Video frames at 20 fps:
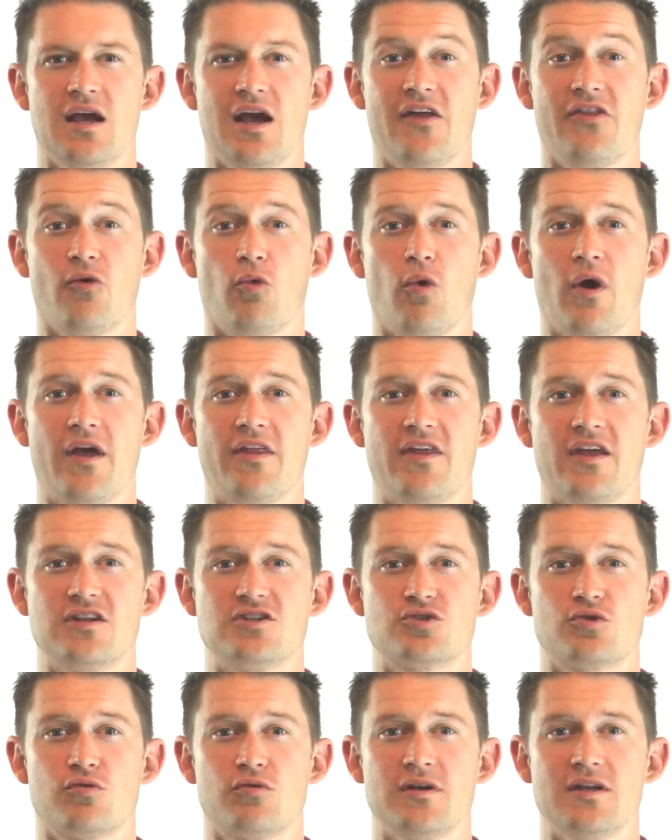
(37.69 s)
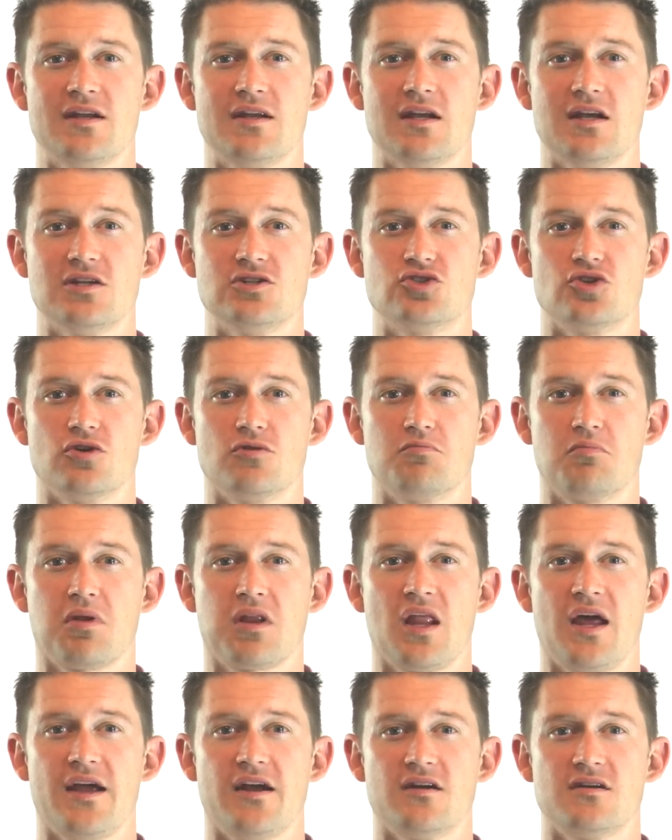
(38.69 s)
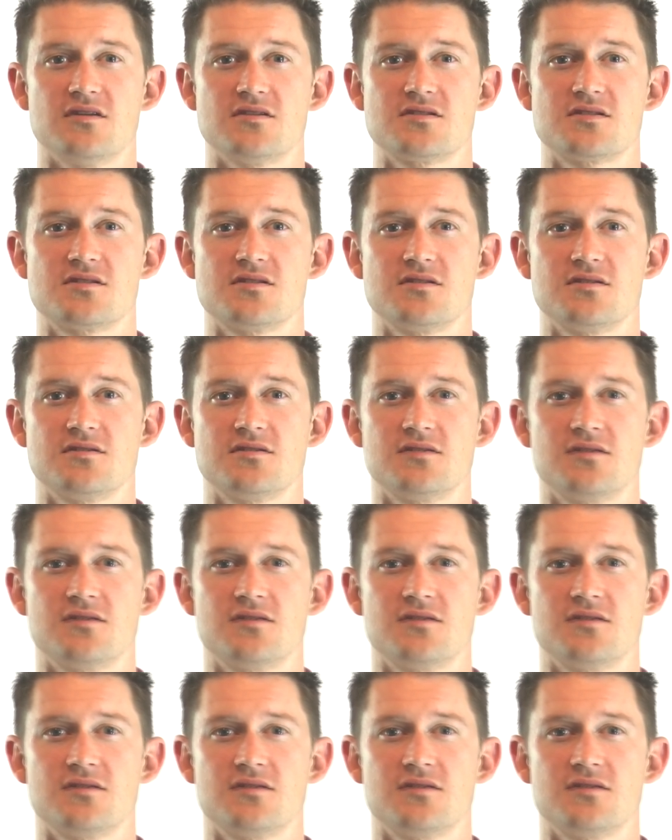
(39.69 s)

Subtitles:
and the way they treat injured players.